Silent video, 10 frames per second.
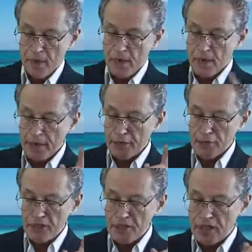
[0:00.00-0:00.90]

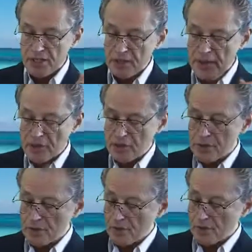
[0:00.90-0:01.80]
Electricity
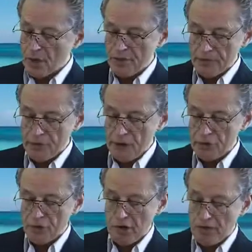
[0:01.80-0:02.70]
attaches, on the
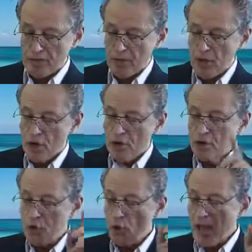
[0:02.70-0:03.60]
contrary,
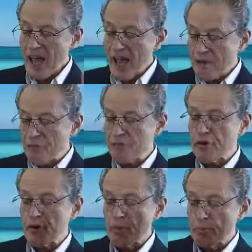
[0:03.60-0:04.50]
to
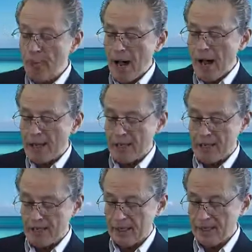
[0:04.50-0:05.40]
every
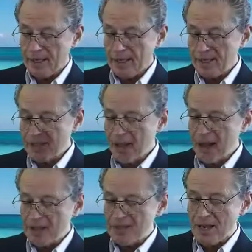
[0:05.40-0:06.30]
body in
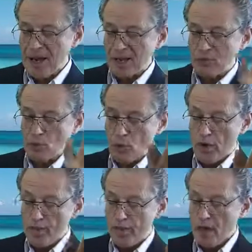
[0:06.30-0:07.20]
contact
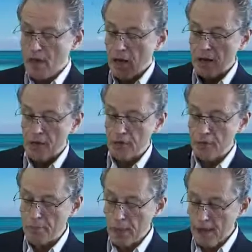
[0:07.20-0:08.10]
with another
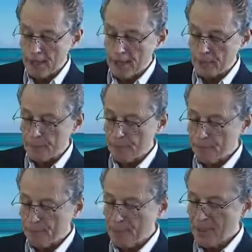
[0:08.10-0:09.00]
body.
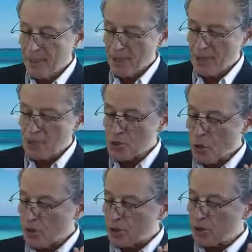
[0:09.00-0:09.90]
It is
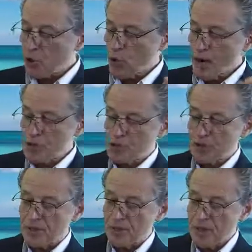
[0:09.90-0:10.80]
only a
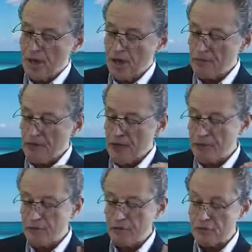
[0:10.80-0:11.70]
question of
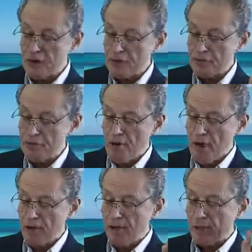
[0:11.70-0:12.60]
having a very
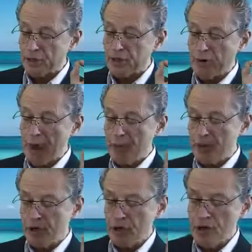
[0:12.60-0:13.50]
fine
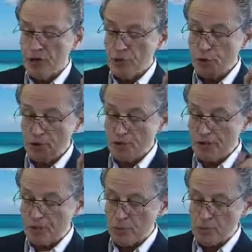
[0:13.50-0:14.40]
electrometer to
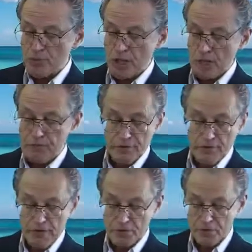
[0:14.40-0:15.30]
convince oneself of
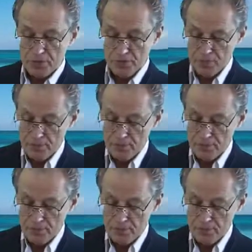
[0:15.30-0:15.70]
this.